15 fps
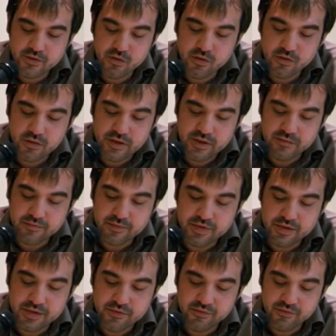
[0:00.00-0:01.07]
So let
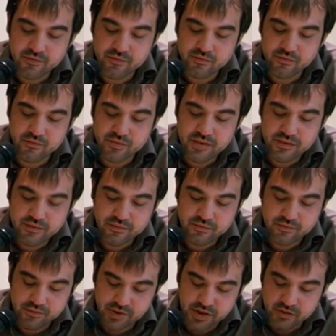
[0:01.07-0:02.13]
me then
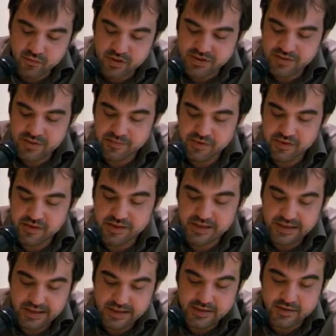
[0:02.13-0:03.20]
try to ask something that
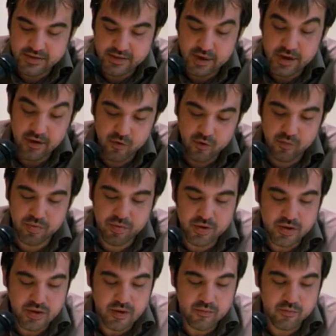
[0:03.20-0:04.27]
relates, I hope,
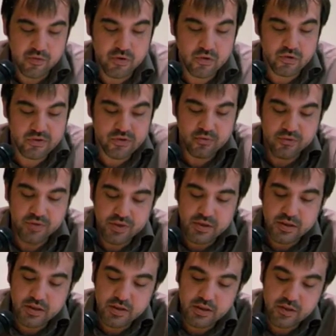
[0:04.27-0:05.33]
more closely
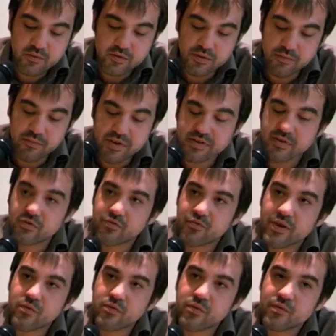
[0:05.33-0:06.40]
to the message you
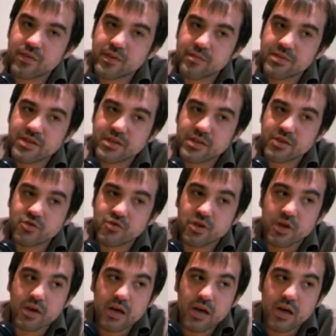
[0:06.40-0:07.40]
try to convey in the presentation.